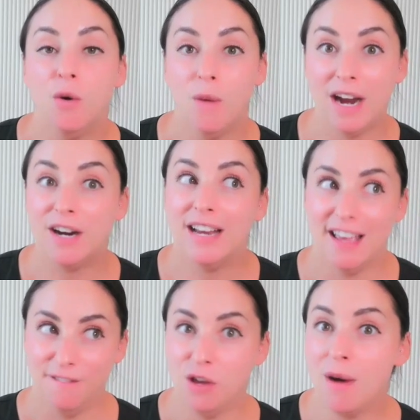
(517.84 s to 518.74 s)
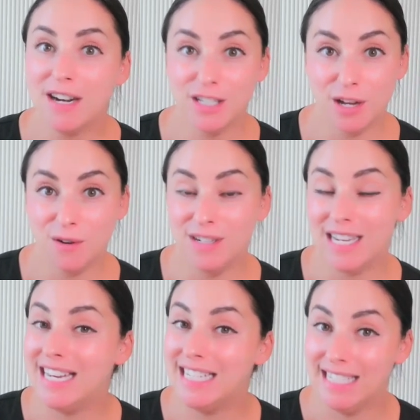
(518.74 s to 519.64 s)
where if you are zoned
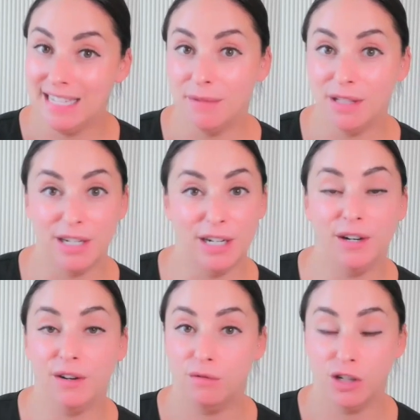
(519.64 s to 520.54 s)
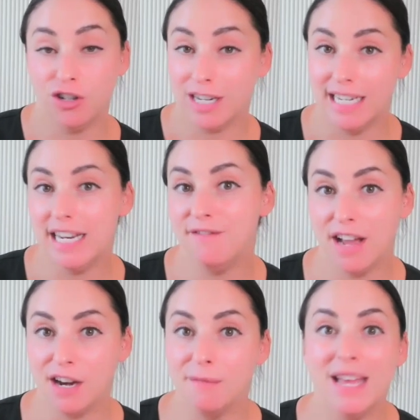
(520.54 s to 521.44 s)
in a similar restricted
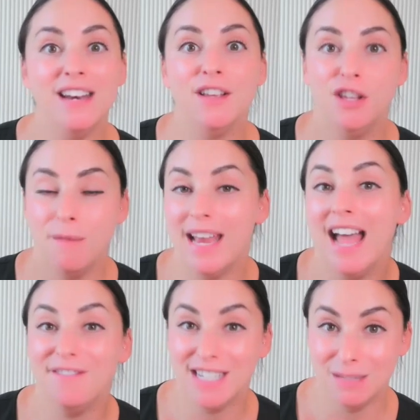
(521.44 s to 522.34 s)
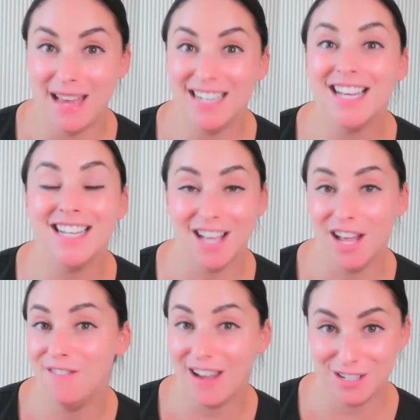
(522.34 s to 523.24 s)
environment, you might have to spend a ton
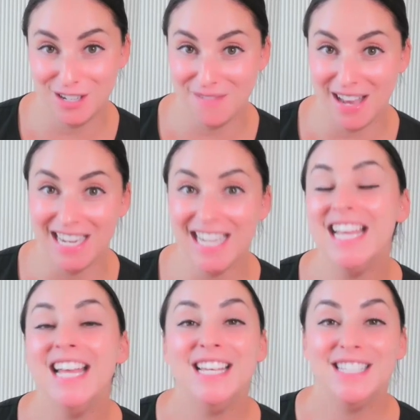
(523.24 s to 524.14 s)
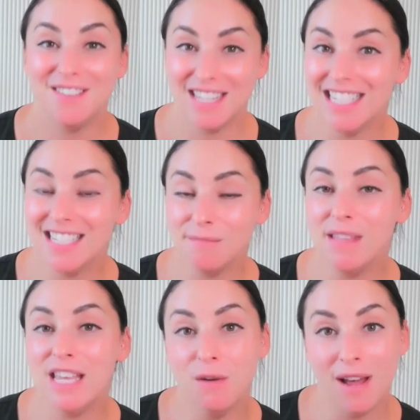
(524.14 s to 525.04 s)
of extra money. So this is
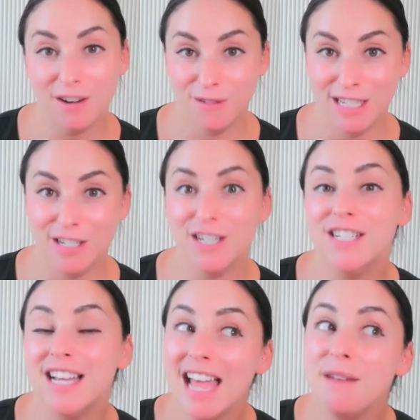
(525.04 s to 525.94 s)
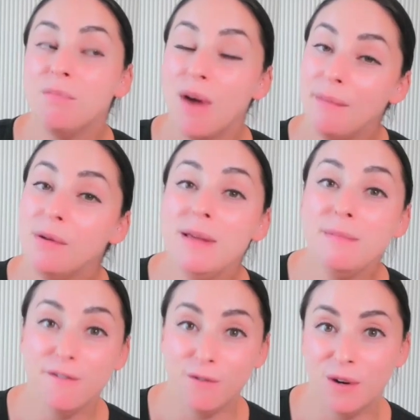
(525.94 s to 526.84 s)
something you want to research, again, probably
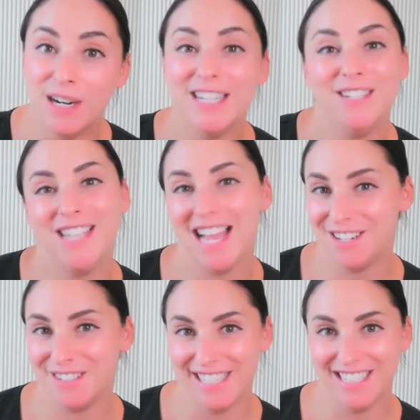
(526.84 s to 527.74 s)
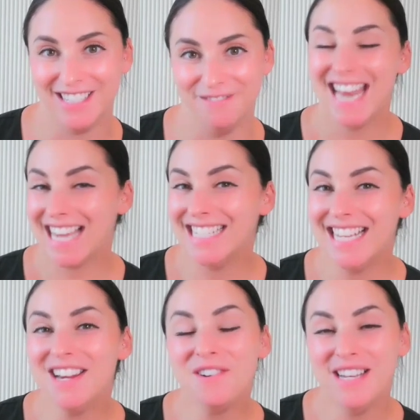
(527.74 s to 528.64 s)
before you sign your lease. The next
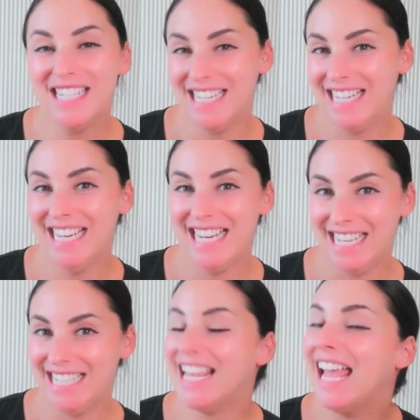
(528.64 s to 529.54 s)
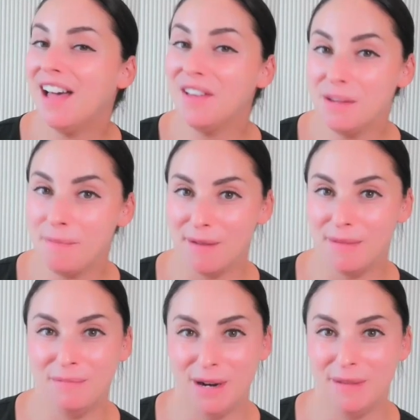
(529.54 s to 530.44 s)
thing you're going to need is a health
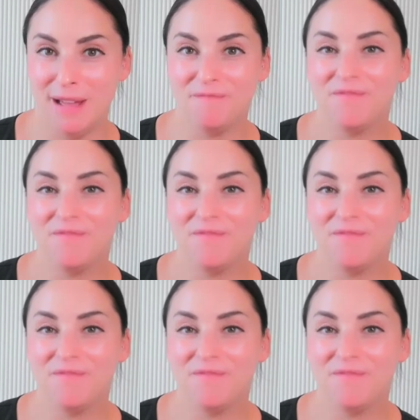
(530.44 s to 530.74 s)
department permit.